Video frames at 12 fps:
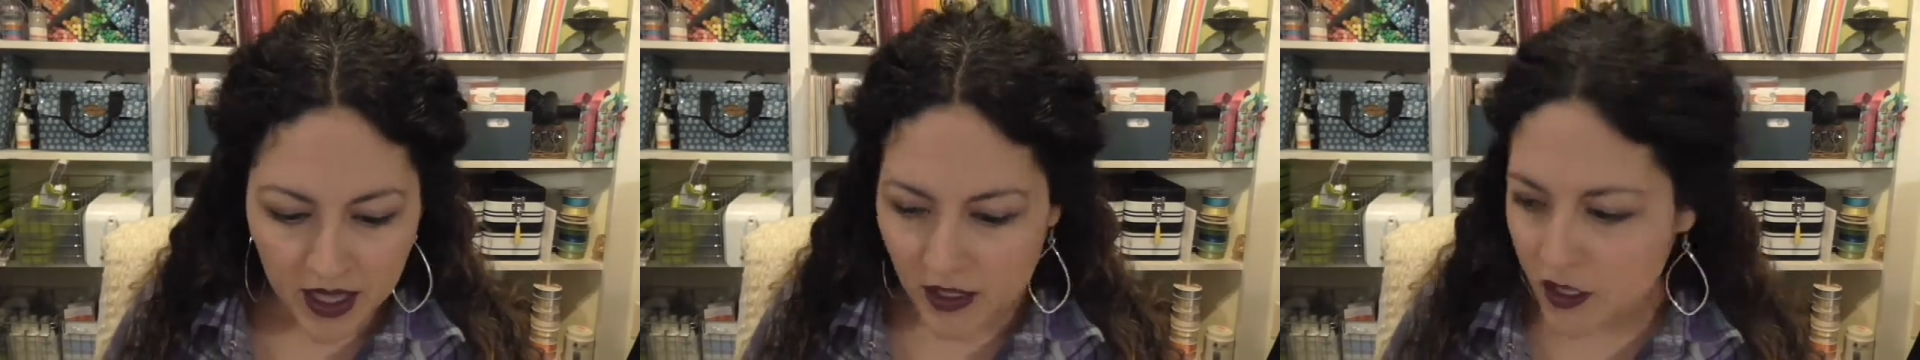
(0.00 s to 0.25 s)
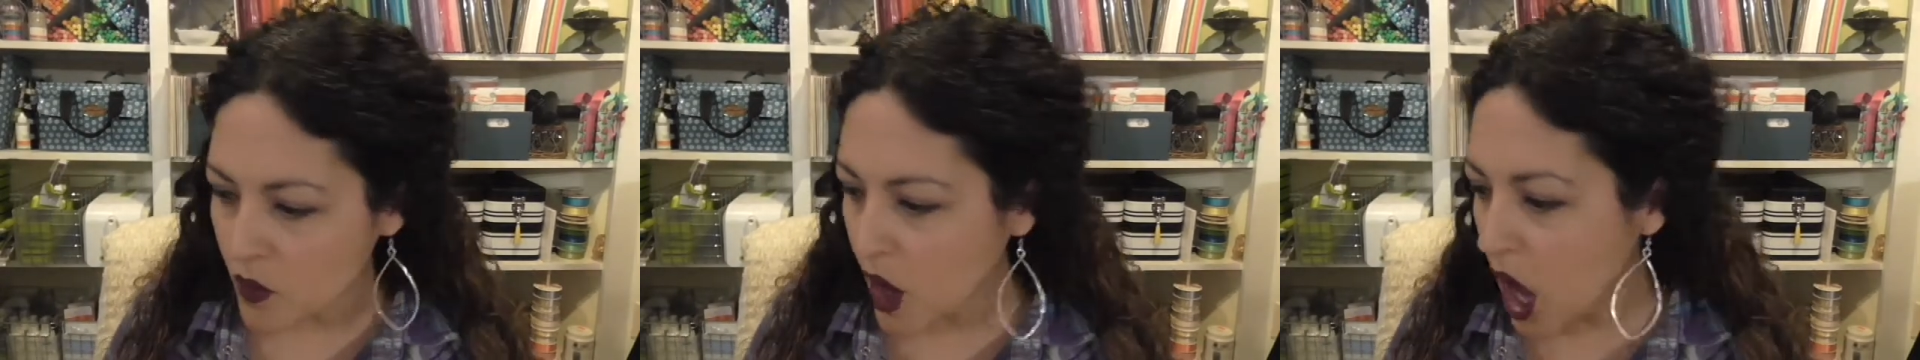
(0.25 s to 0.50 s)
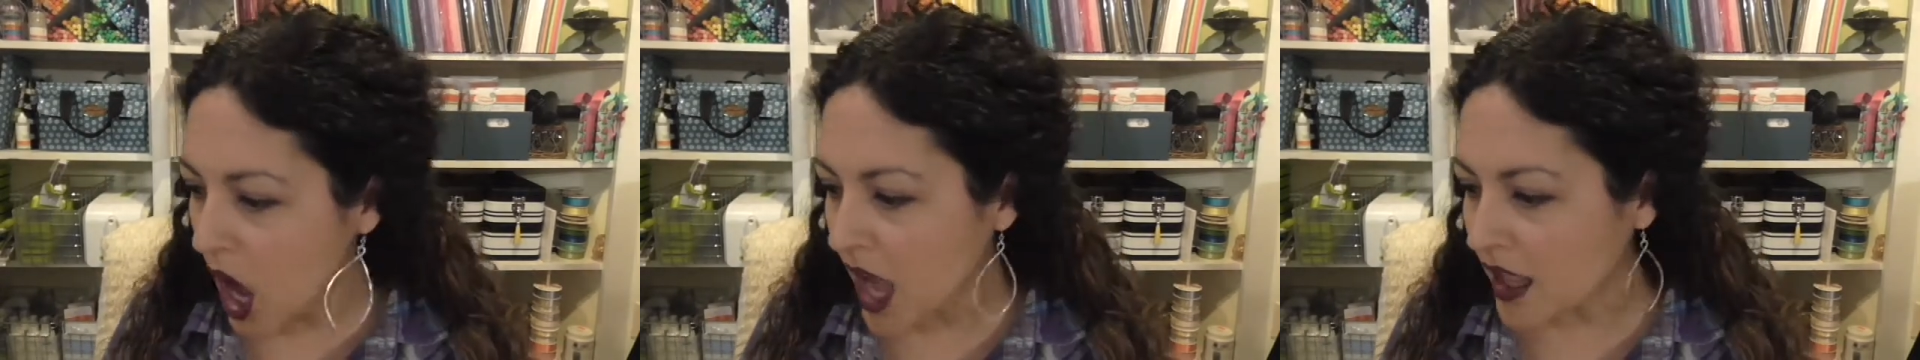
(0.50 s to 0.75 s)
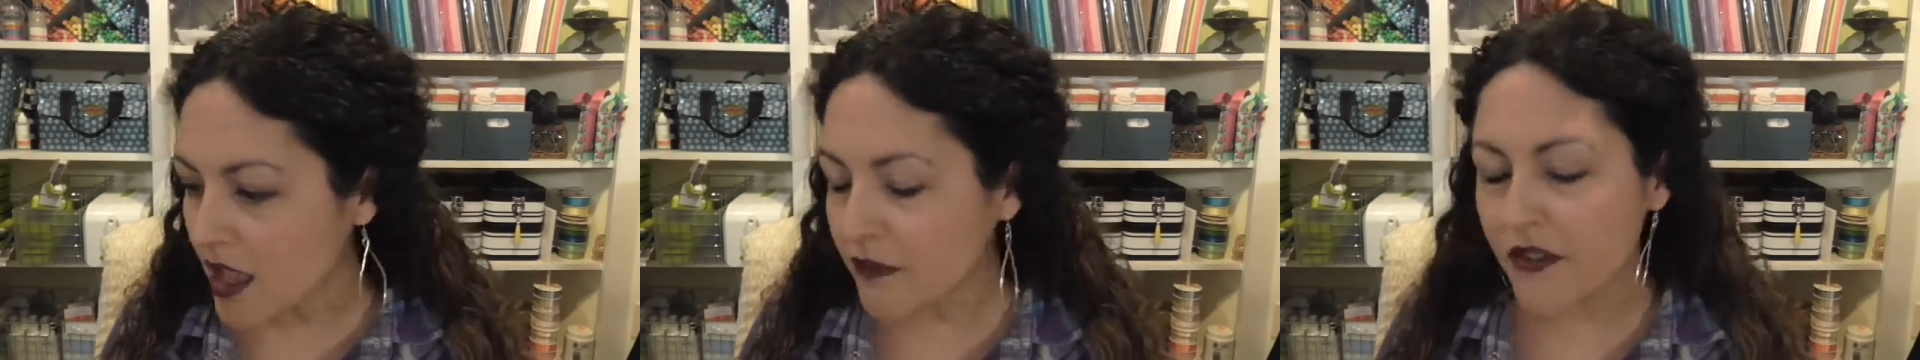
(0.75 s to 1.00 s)
So
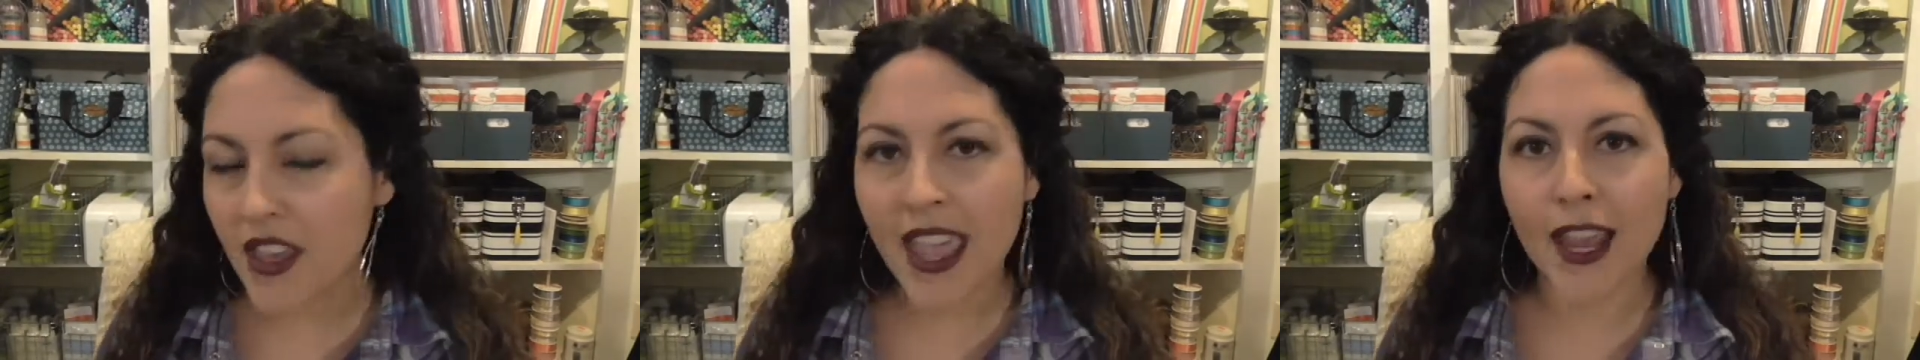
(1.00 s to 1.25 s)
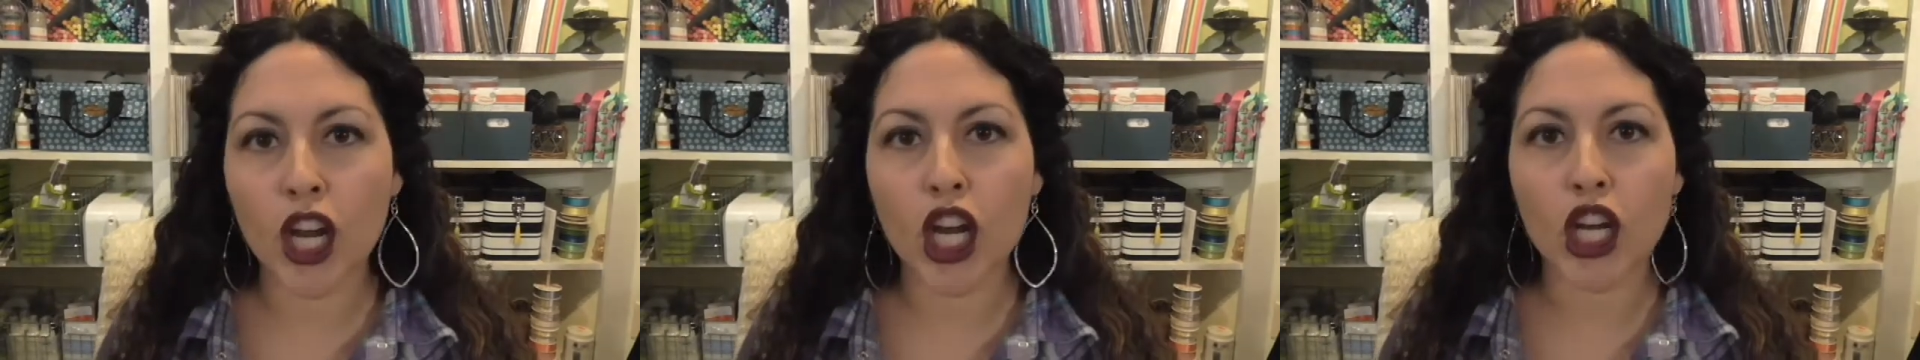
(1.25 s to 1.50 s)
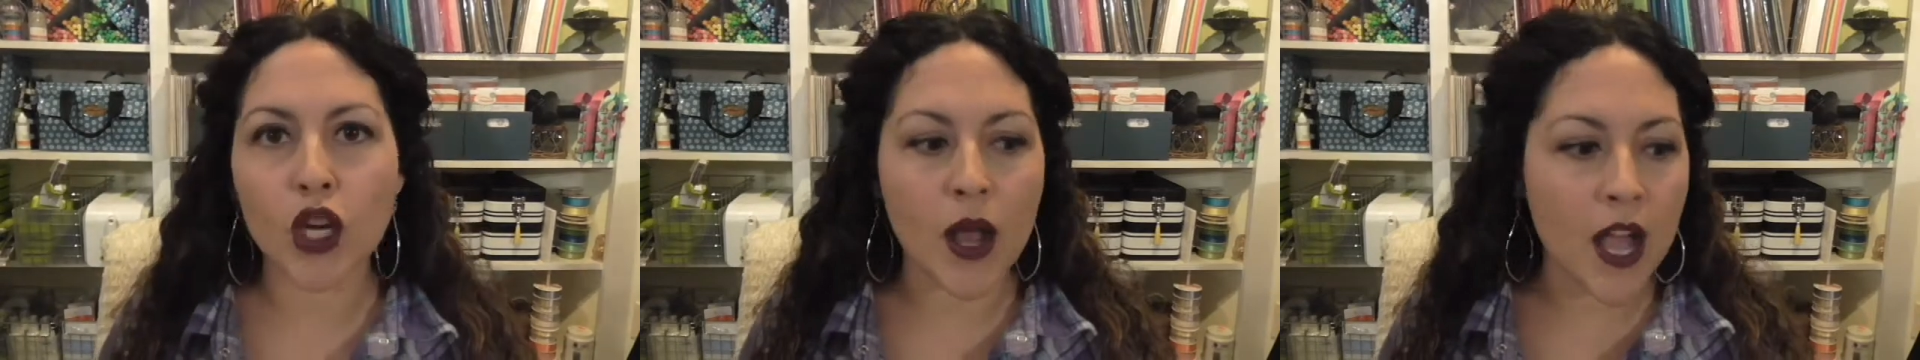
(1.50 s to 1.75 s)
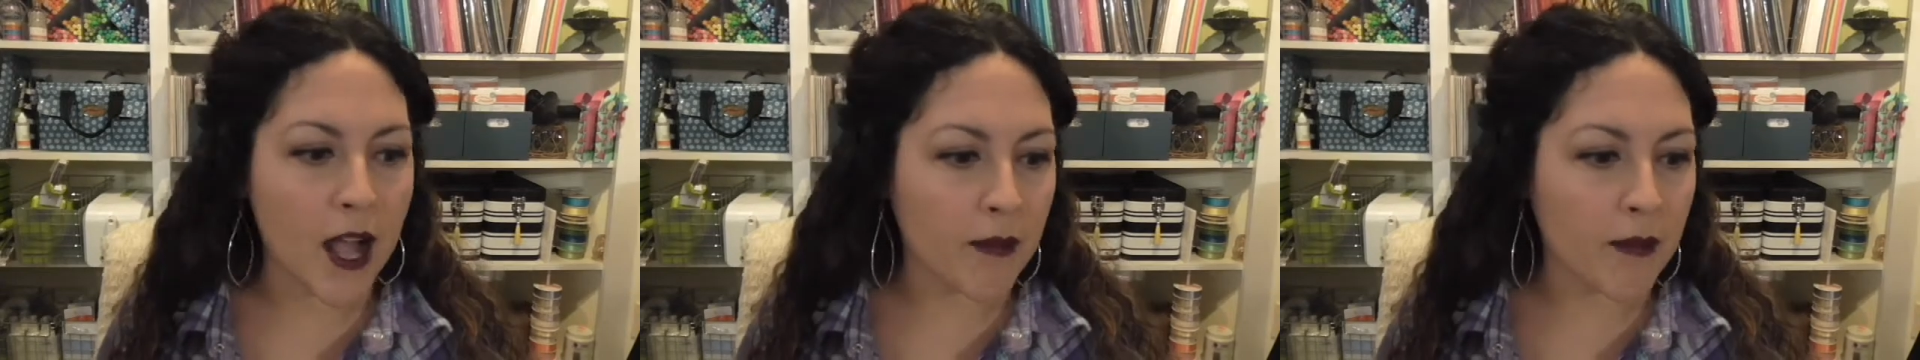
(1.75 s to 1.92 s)
all of their